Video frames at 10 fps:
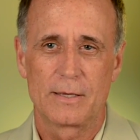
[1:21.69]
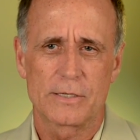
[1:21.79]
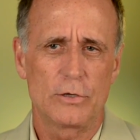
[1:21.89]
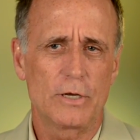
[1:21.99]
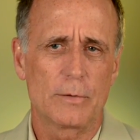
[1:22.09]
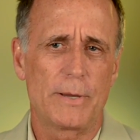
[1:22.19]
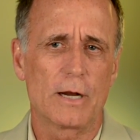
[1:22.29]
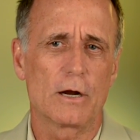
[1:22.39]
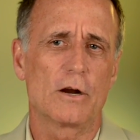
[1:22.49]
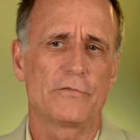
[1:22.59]
So you can
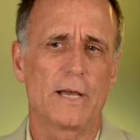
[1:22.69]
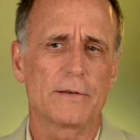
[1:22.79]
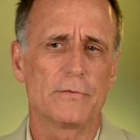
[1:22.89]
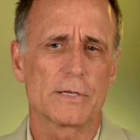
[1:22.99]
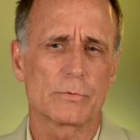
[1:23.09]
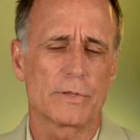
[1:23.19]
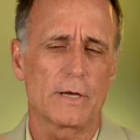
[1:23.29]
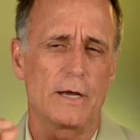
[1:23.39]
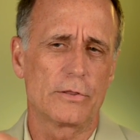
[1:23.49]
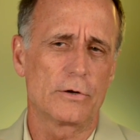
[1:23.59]
compare our effectiveness with
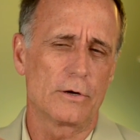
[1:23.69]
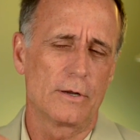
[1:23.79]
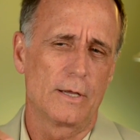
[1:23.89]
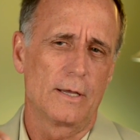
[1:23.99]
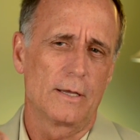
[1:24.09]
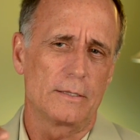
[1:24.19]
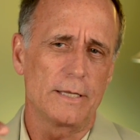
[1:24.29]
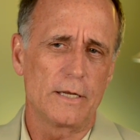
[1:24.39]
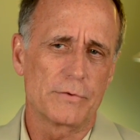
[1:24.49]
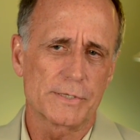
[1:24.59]
other
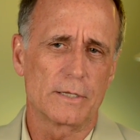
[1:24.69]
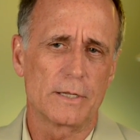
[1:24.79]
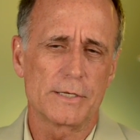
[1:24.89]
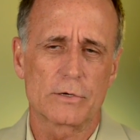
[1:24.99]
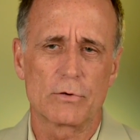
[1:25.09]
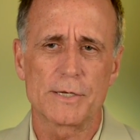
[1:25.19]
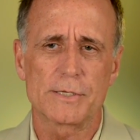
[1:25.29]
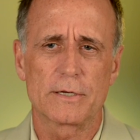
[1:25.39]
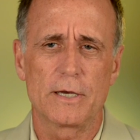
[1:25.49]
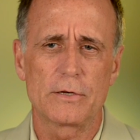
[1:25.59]
leading facilities across
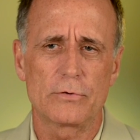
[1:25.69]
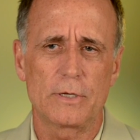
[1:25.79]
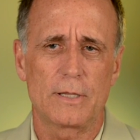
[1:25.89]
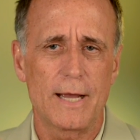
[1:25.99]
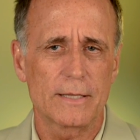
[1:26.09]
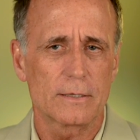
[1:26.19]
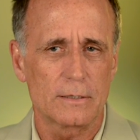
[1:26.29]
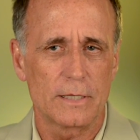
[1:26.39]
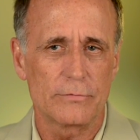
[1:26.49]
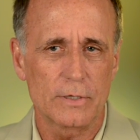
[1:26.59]
the country, like the
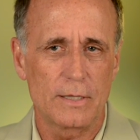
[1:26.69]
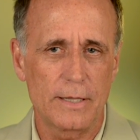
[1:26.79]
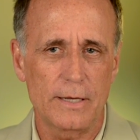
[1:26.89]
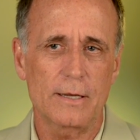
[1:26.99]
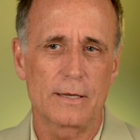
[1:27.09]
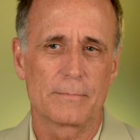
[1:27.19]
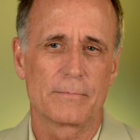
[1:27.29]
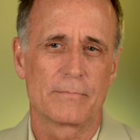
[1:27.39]
Cleveland Clinic.